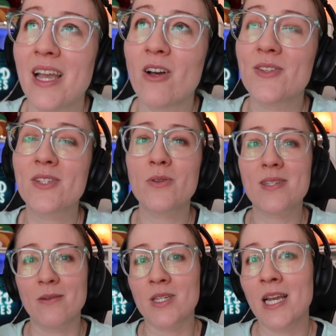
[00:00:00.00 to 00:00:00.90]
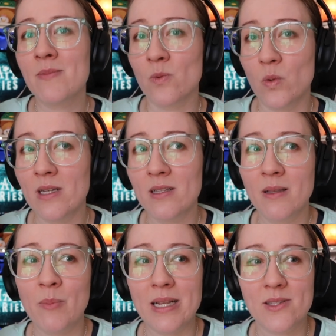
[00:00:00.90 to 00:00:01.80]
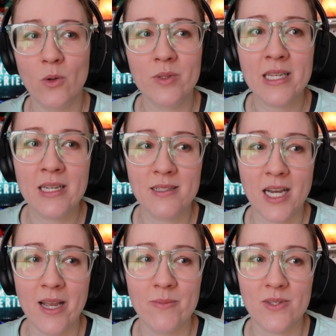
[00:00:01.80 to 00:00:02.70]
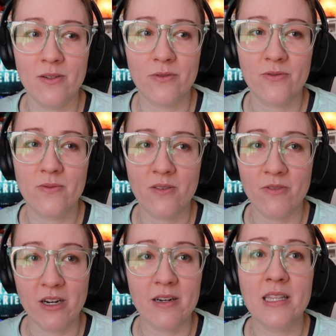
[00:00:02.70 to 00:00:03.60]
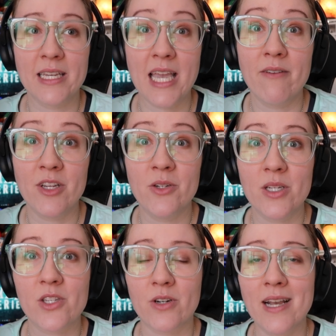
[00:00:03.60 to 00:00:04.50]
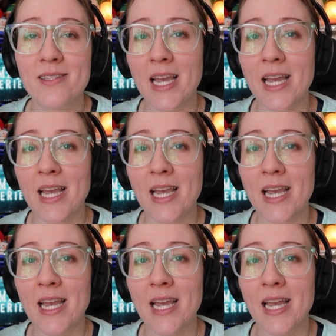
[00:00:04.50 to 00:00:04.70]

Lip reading: I also sometimes will, but it's only in times of very like heavy duty stress.